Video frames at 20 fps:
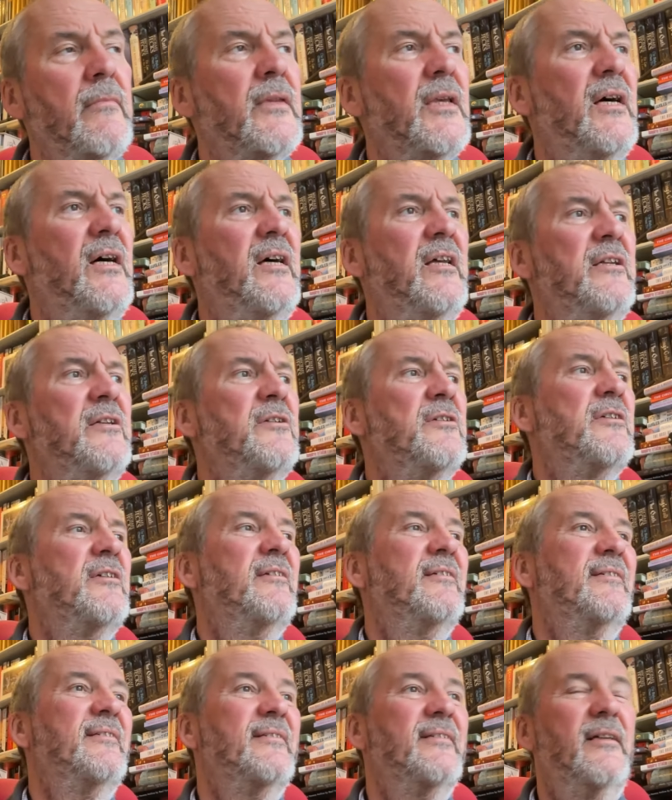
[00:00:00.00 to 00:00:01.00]
And
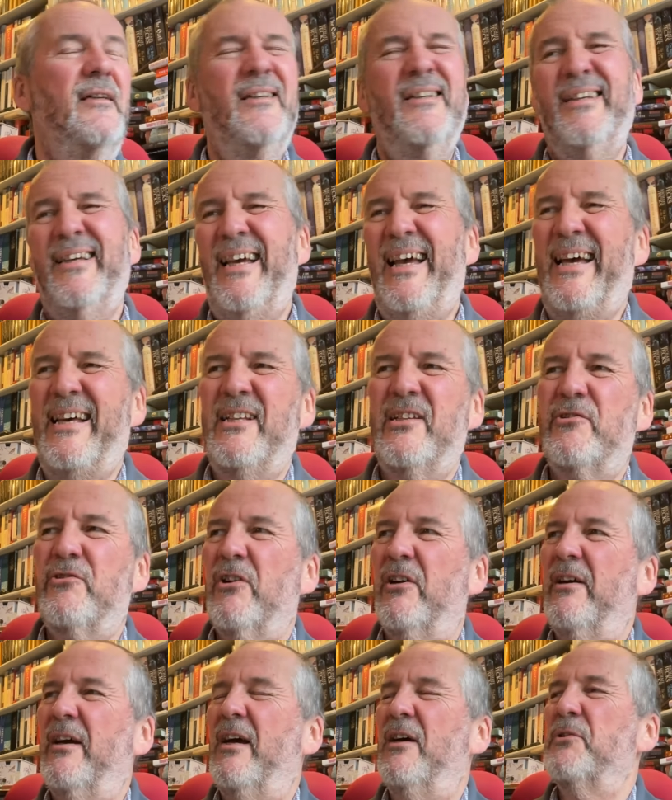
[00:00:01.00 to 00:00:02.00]

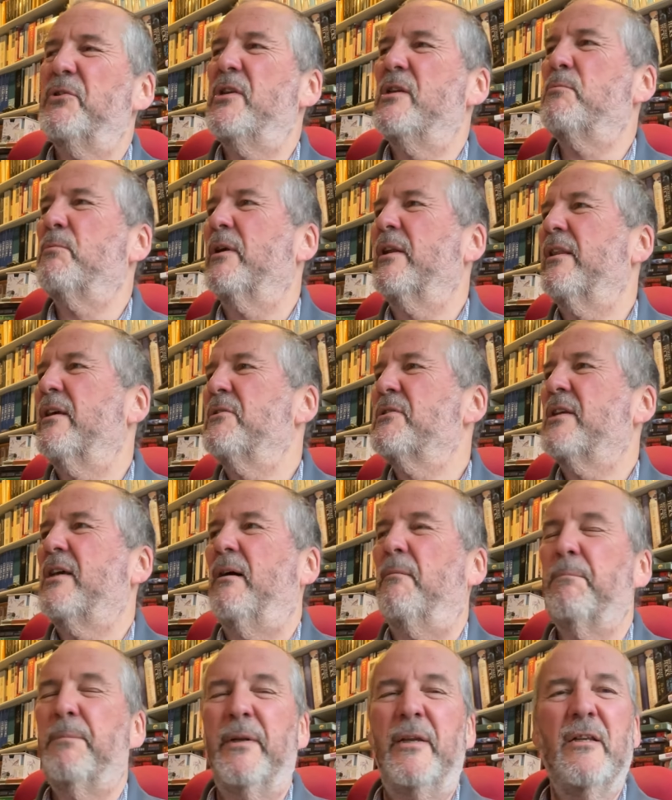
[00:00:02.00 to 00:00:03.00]
Astrohaus is one of those
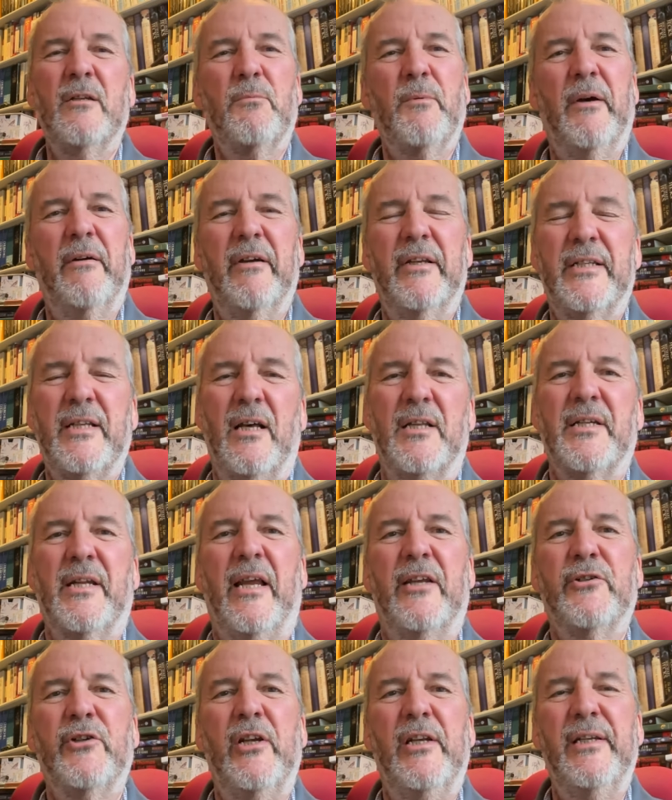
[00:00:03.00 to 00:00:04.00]
companies where it does
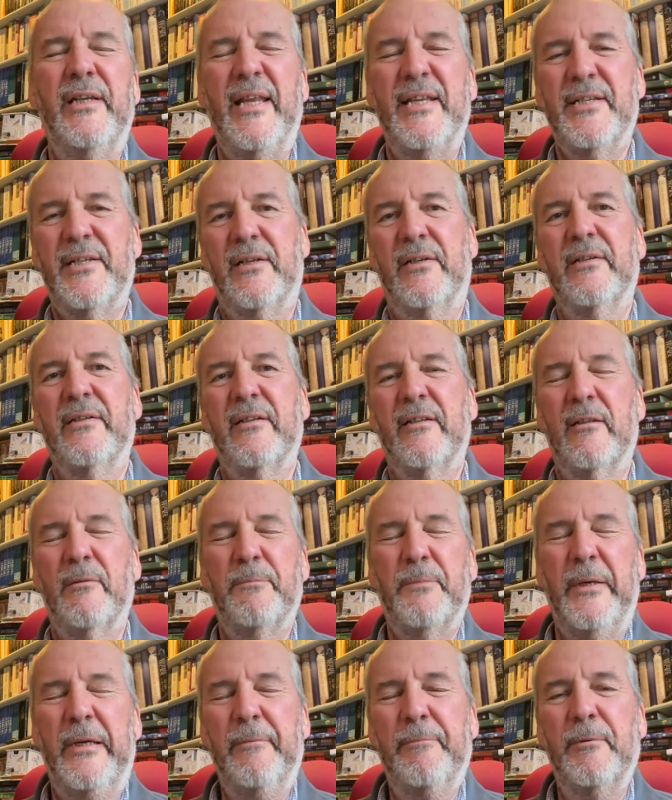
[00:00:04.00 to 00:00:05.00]
actually listen to the
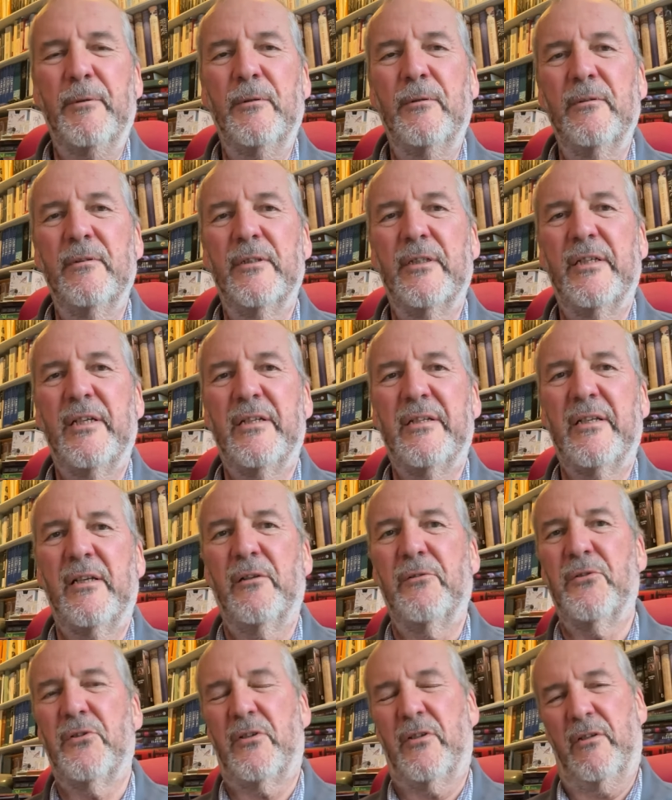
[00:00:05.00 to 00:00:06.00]
people that it
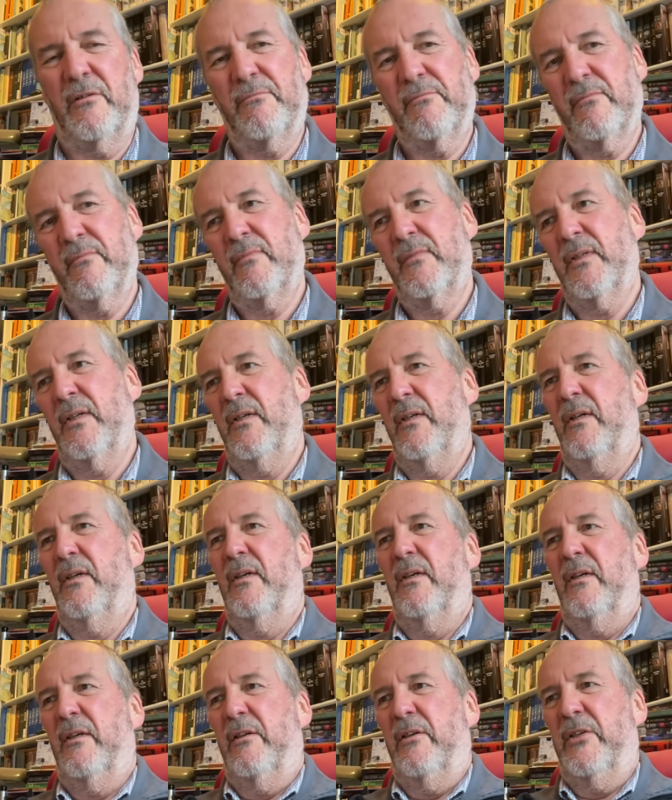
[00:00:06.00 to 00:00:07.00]
sells to.
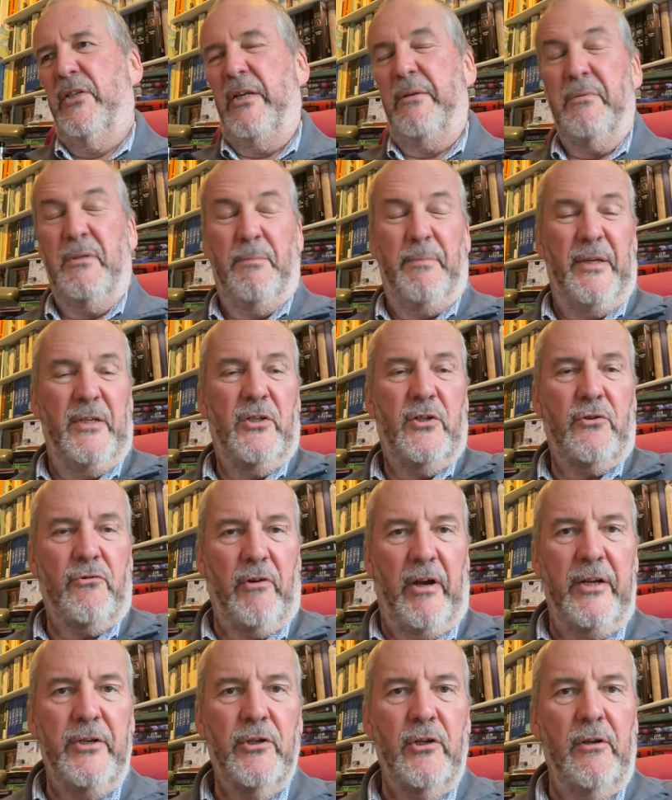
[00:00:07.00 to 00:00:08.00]
Seems a bit
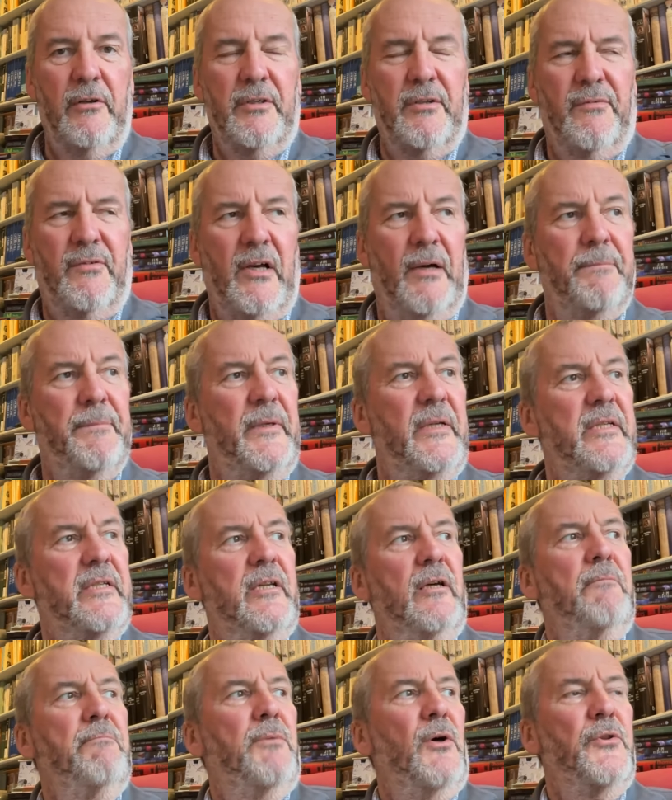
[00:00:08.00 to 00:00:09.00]
strange. A lot of companies
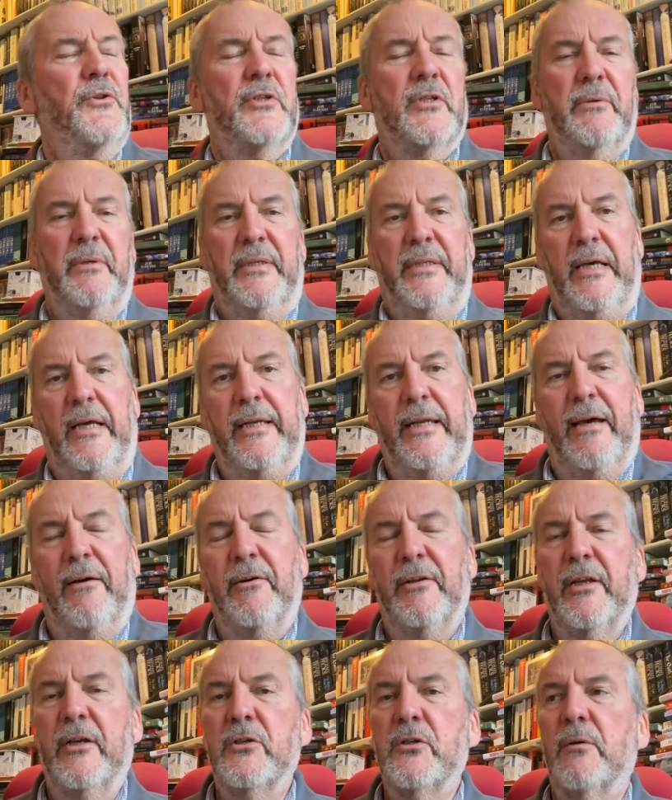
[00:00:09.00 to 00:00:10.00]
don't bother doing that
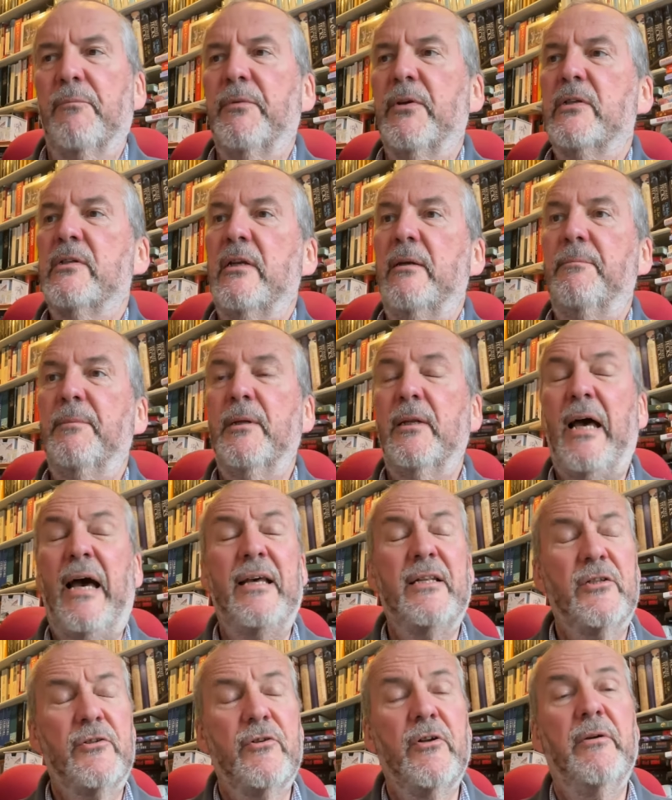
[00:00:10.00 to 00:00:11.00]
nowadays, obviously. But
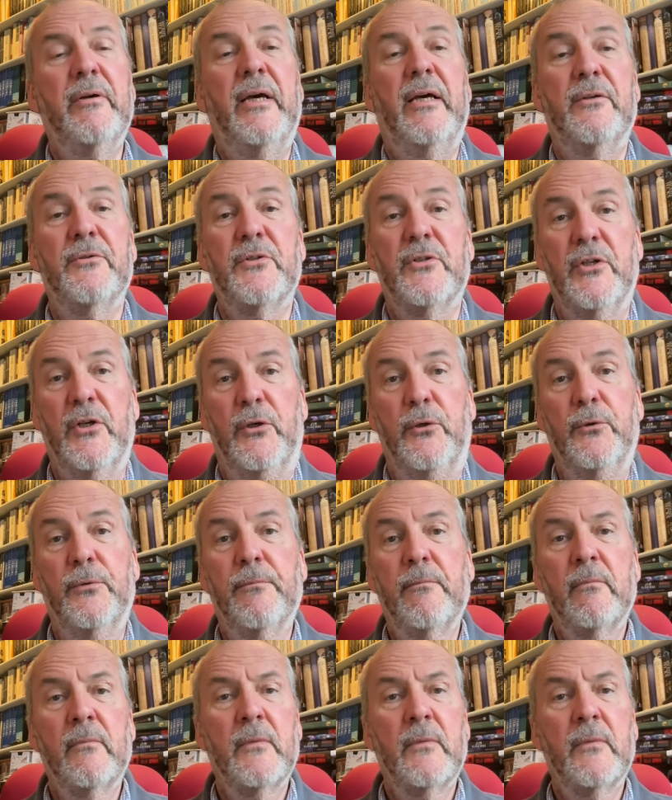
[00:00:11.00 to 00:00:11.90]
Astrohaus do.